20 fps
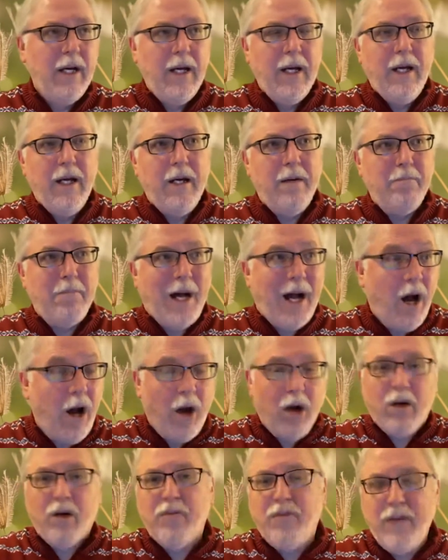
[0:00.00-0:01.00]

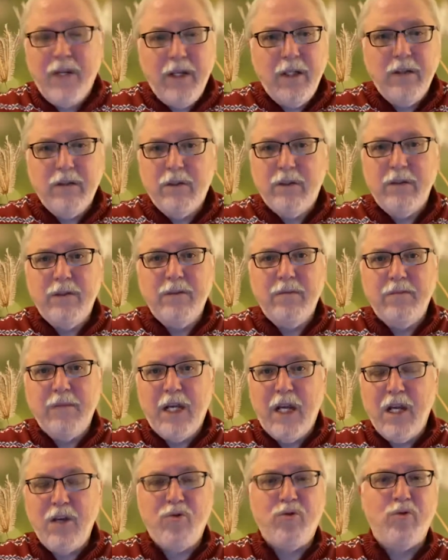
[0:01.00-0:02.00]
biographies and
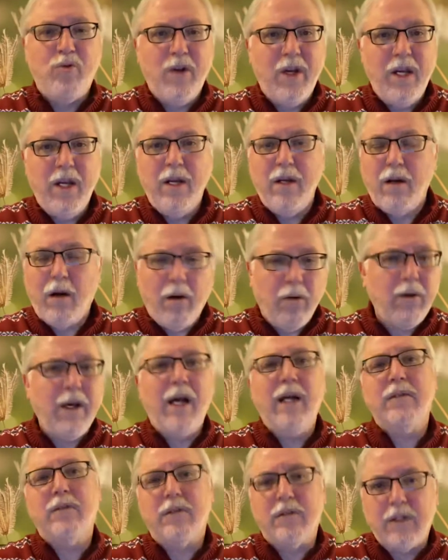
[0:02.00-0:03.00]
history and all
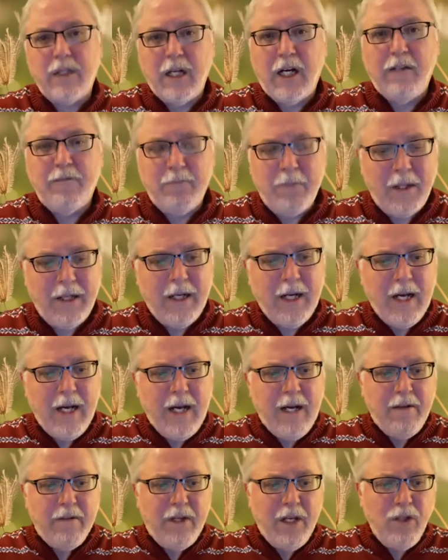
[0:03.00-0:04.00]
kinds of stuff. But
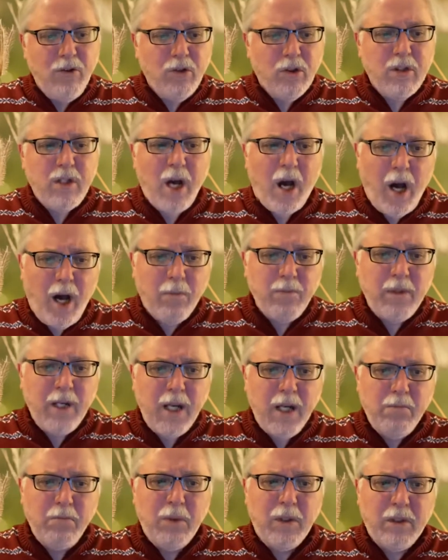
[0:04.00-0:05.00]
these are top
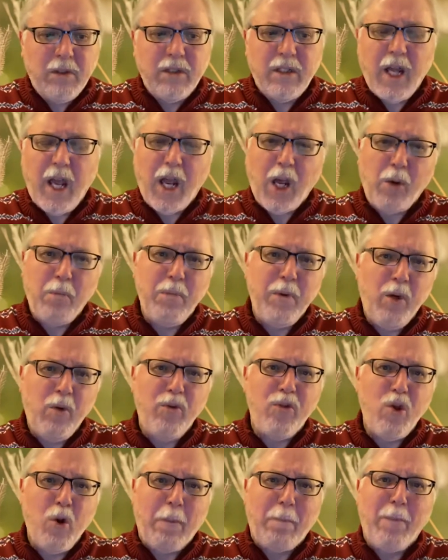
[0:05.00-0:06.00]
10 books to help you
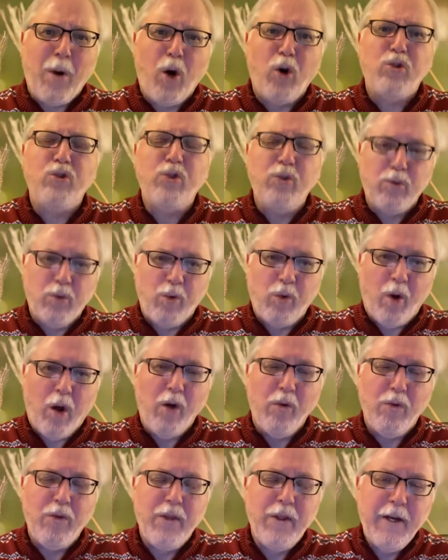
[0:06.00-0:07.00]
with your personal
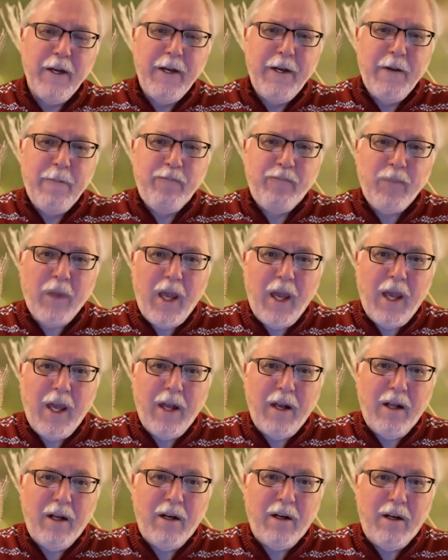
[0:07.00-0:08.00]
growth.
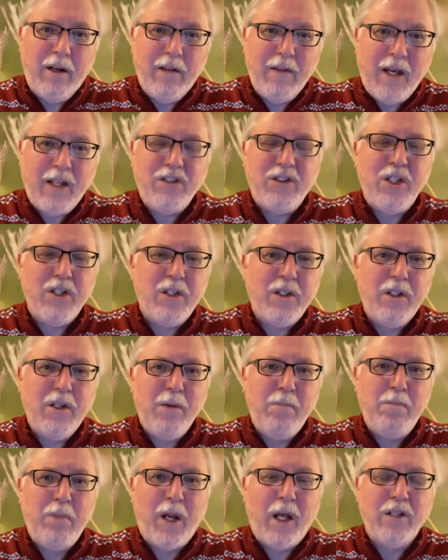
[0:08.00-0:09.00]
And that's just a
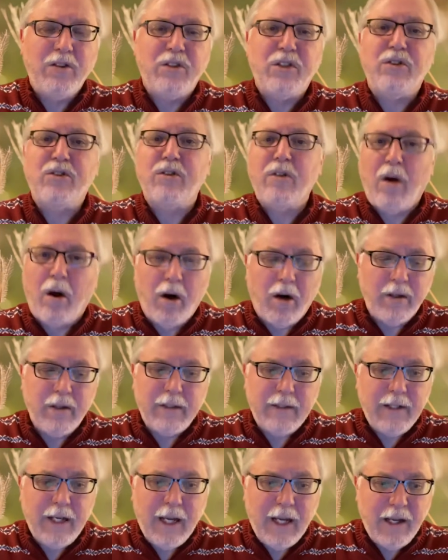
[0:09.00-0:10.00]
good place to start.
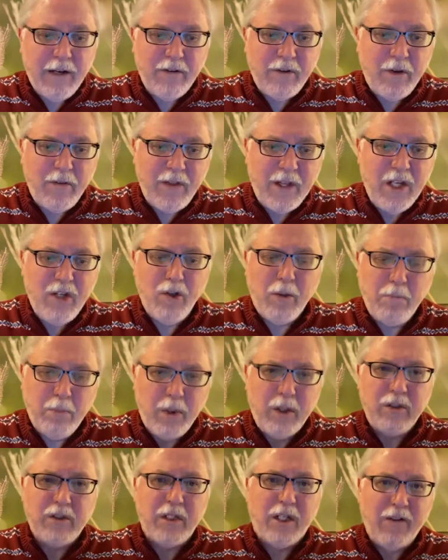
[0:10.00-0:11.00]
And so these are
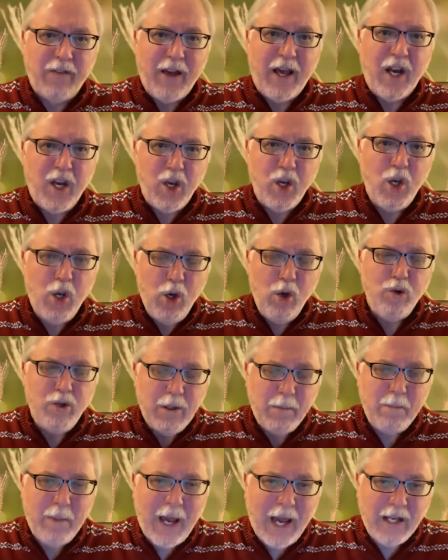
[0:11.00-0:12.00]
books that have had a huge
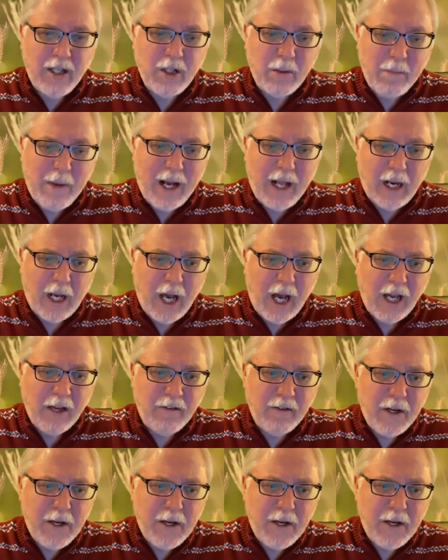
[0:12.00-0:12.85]
impact in my life.